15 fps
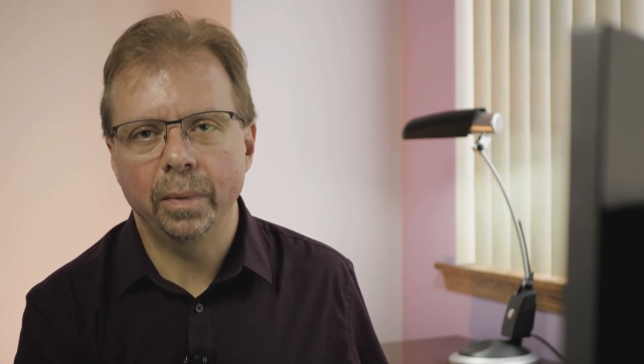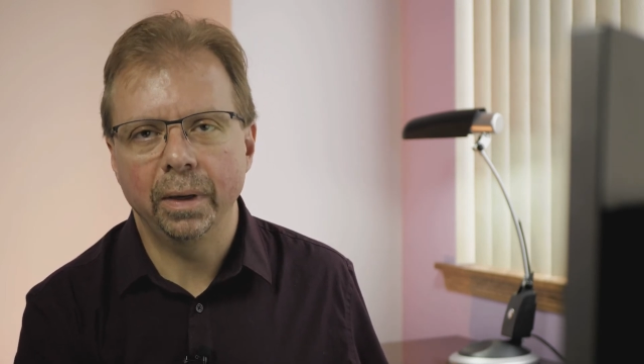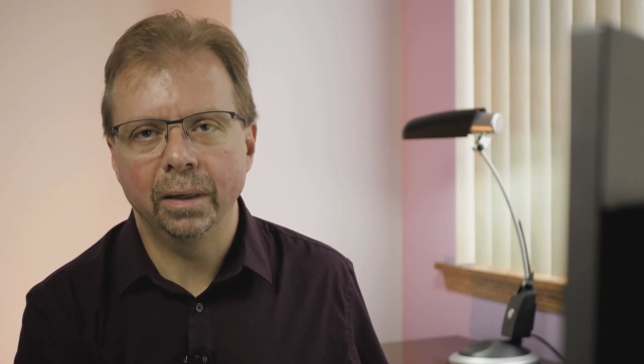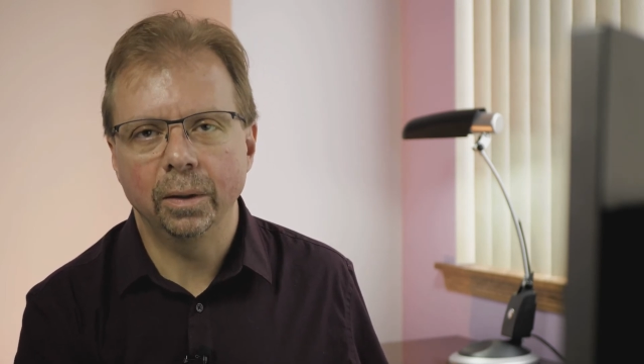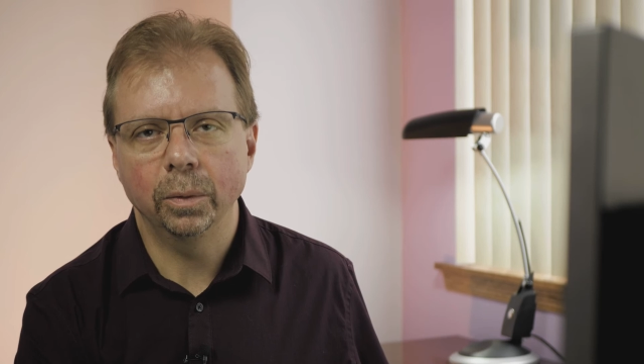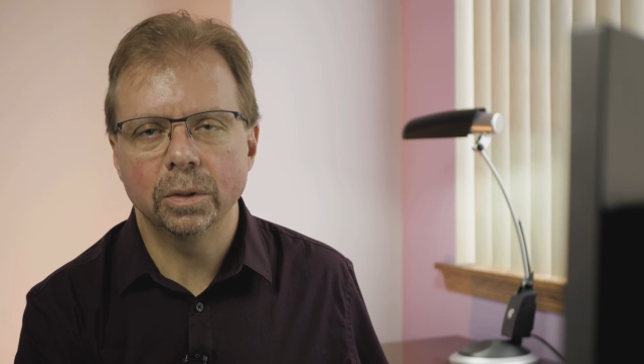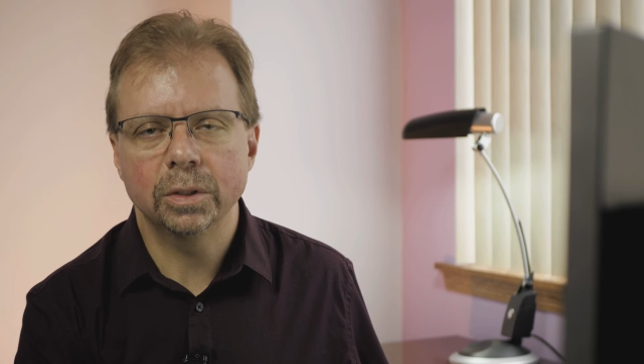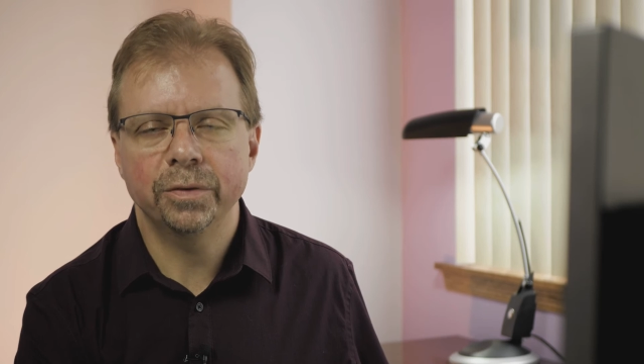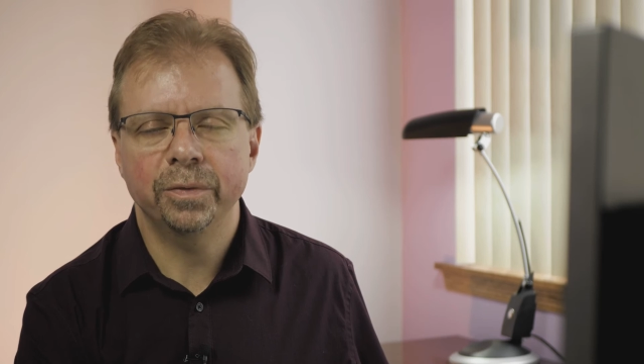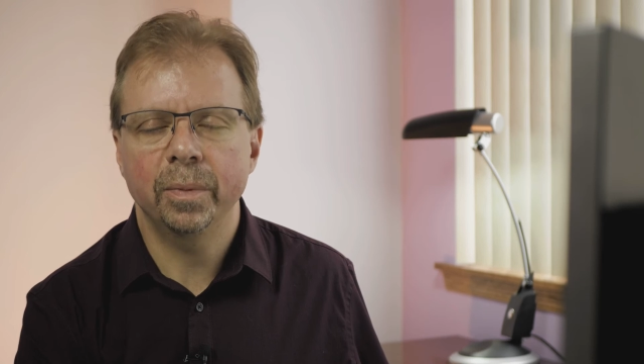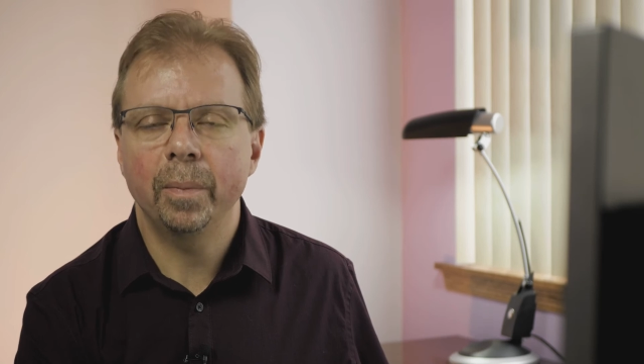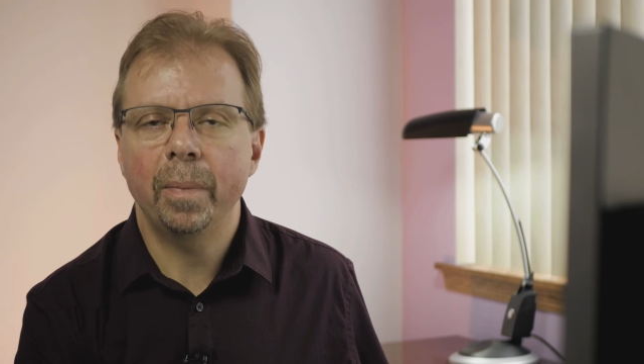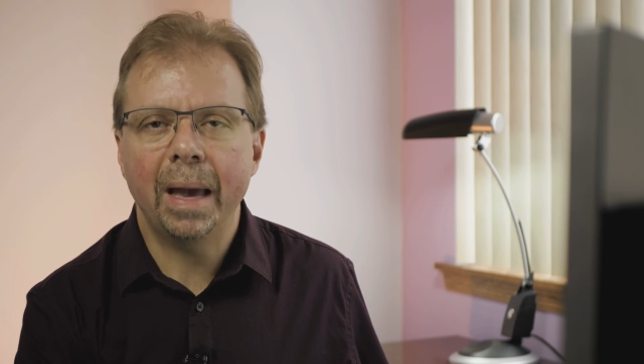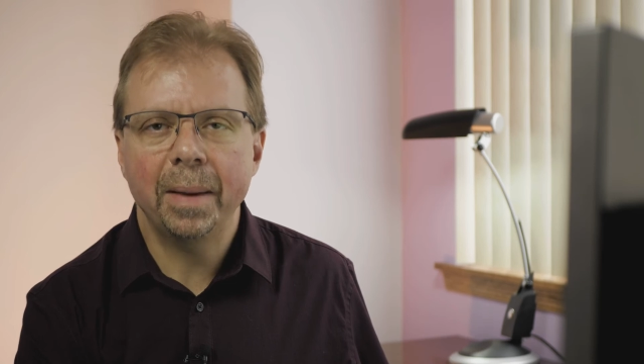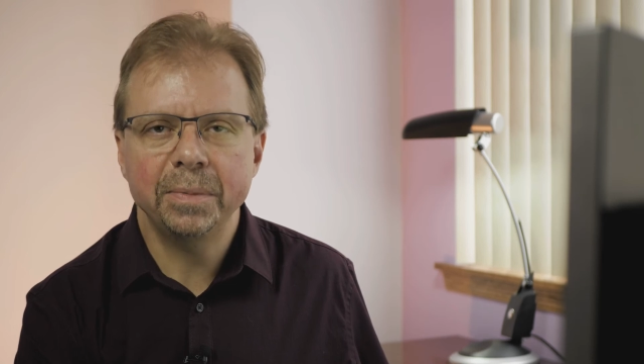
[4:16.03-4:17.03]
and it was from a
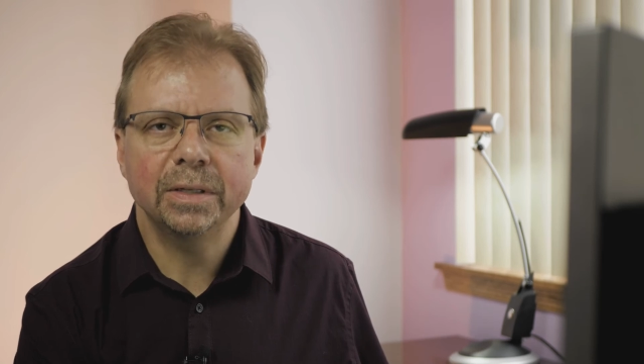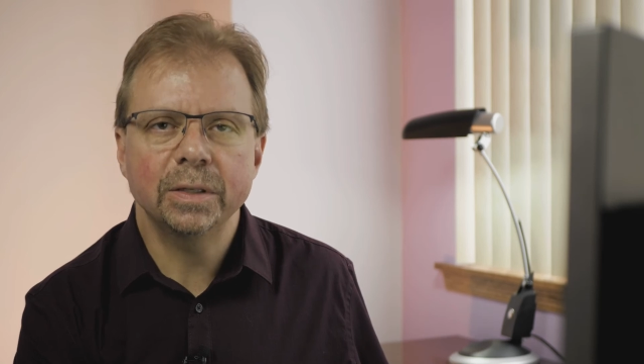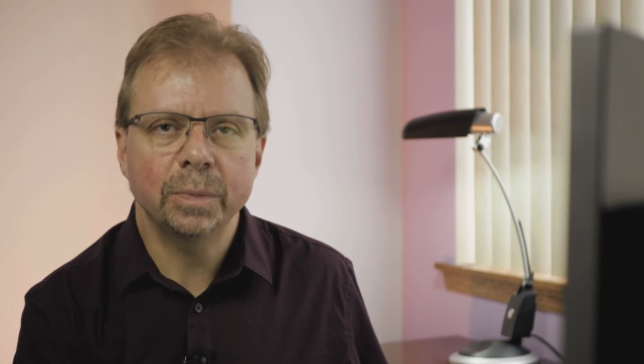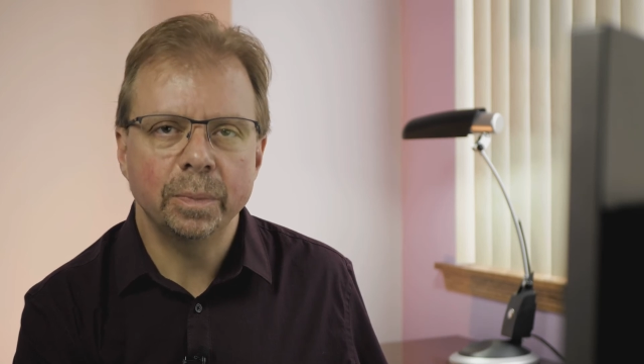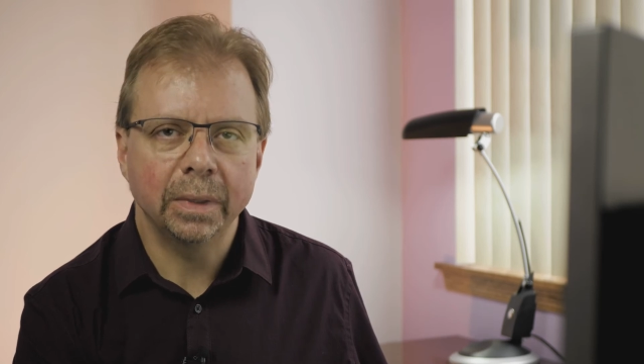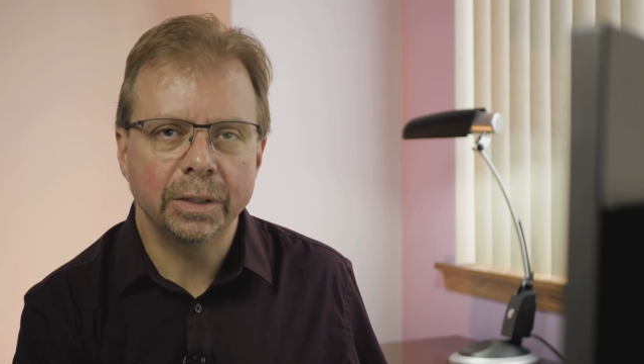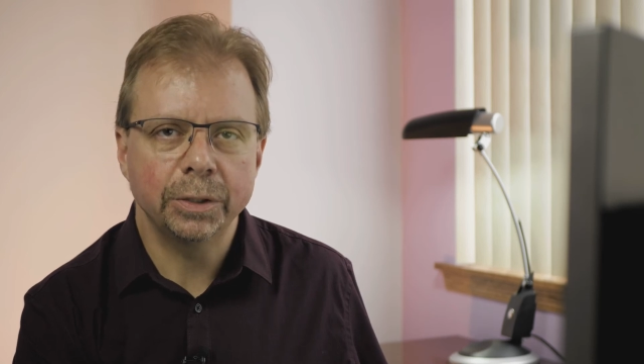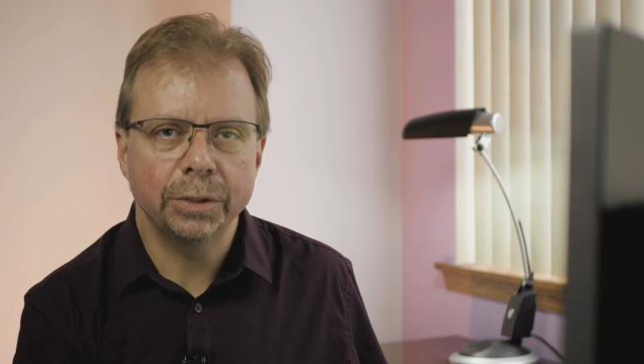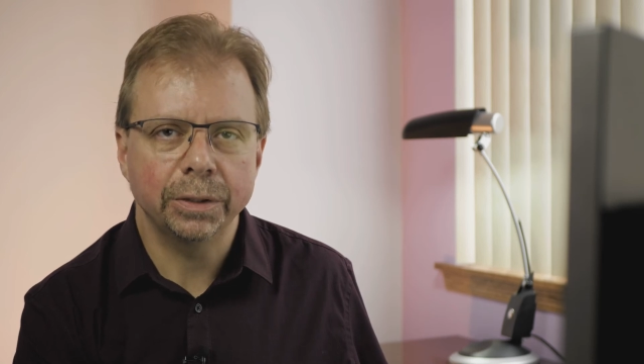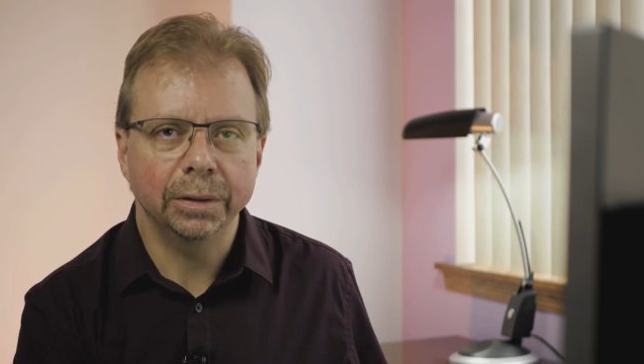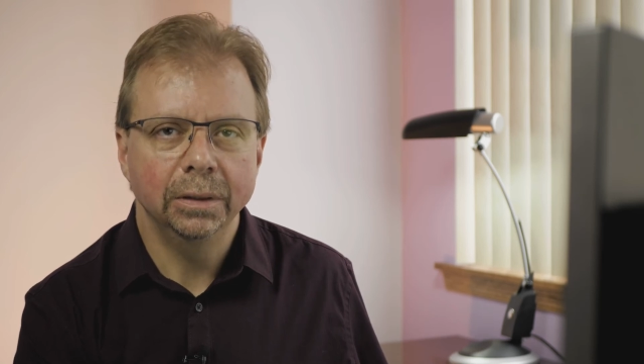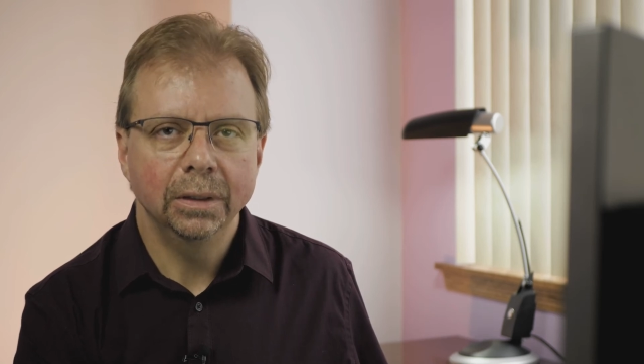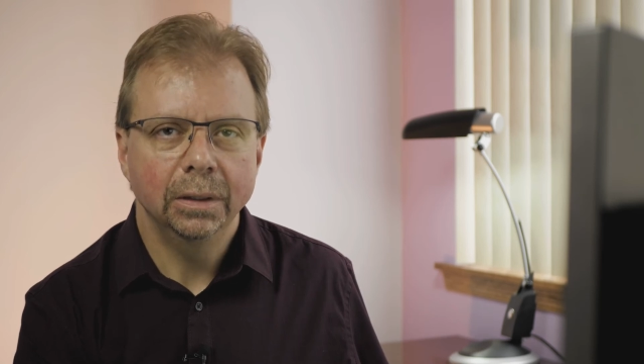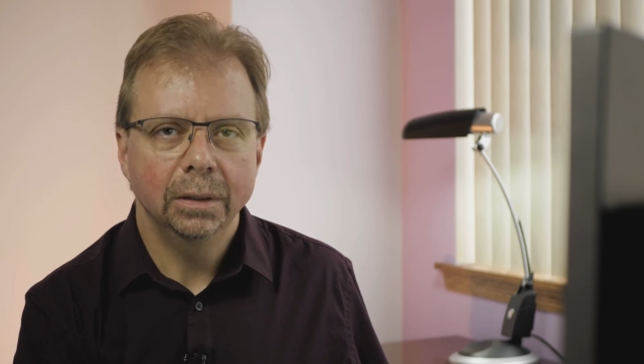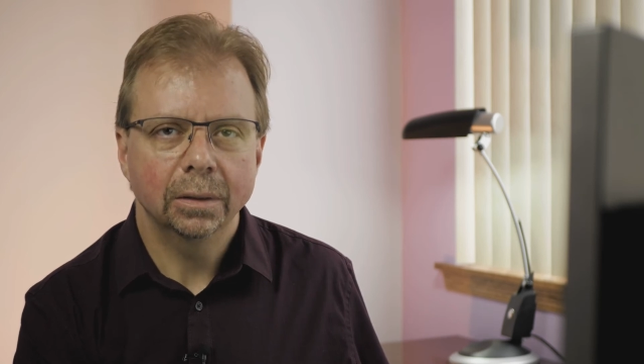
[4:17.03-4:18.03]
Baptist minister,
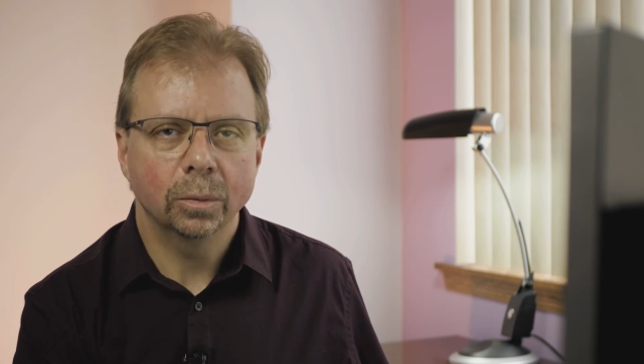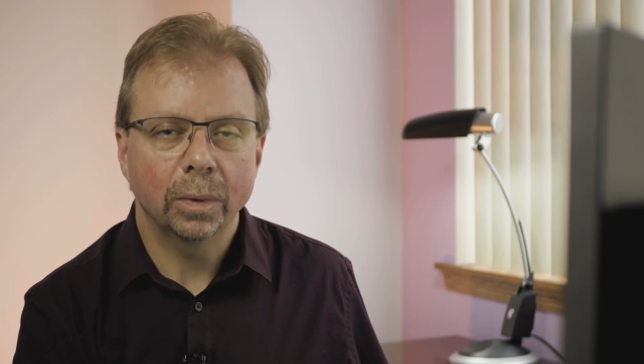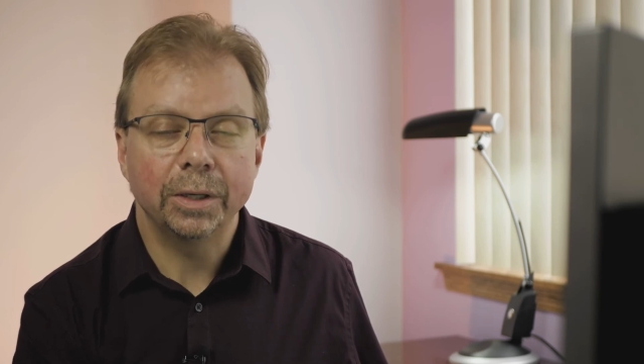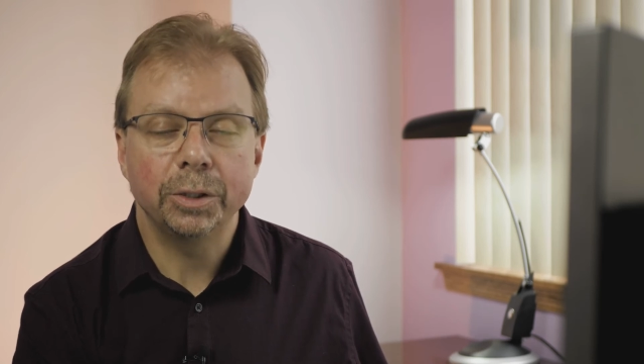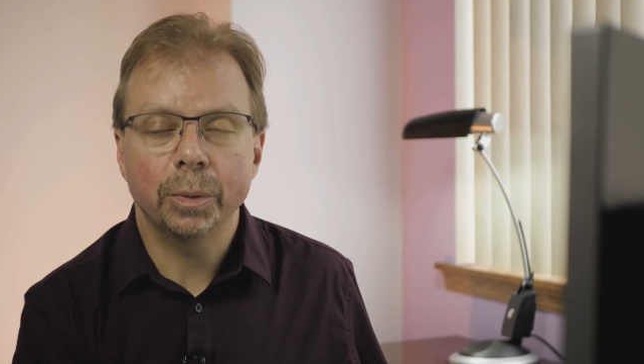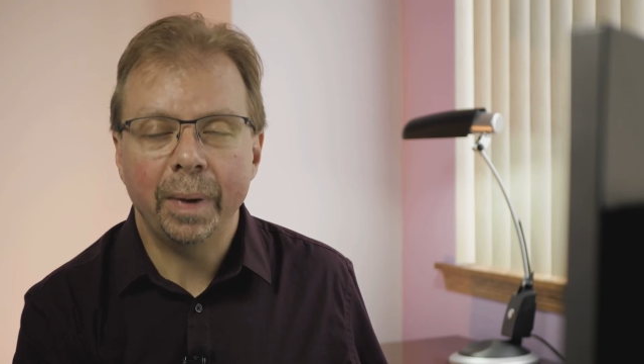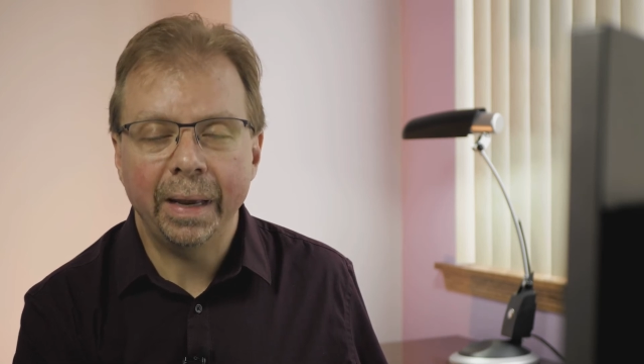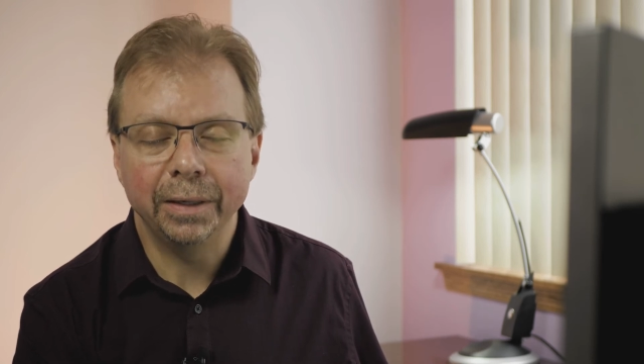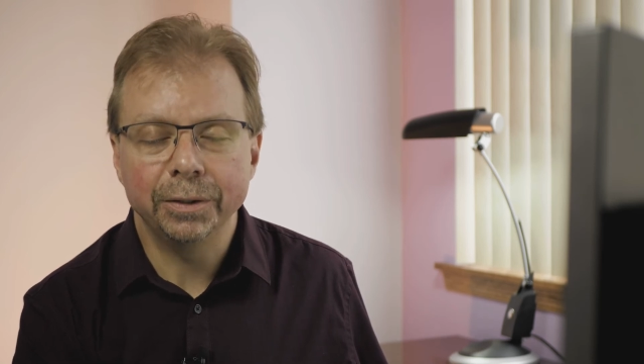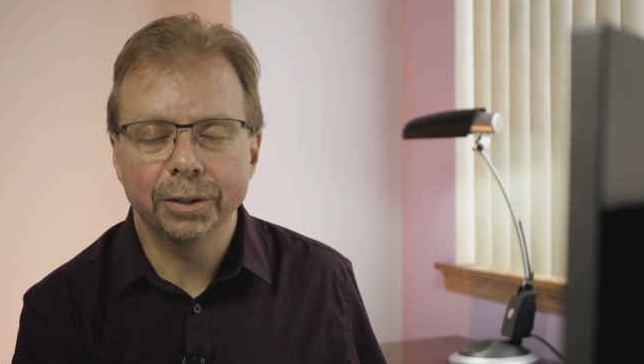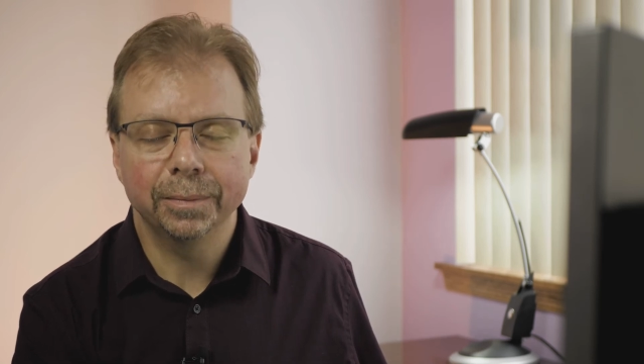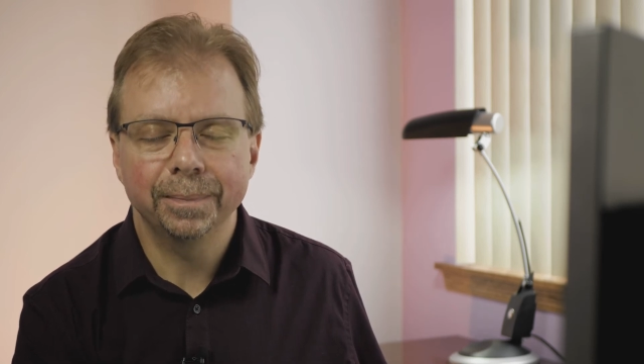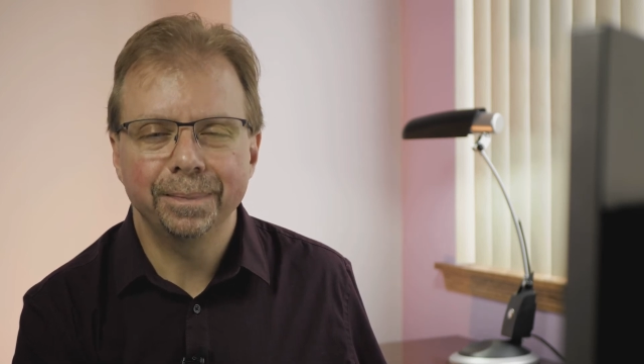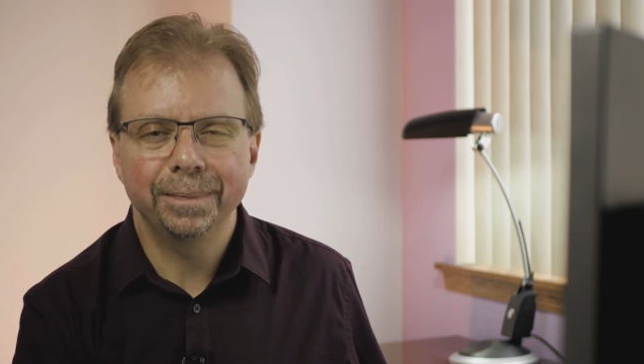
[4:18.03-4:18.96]
Roger Painter.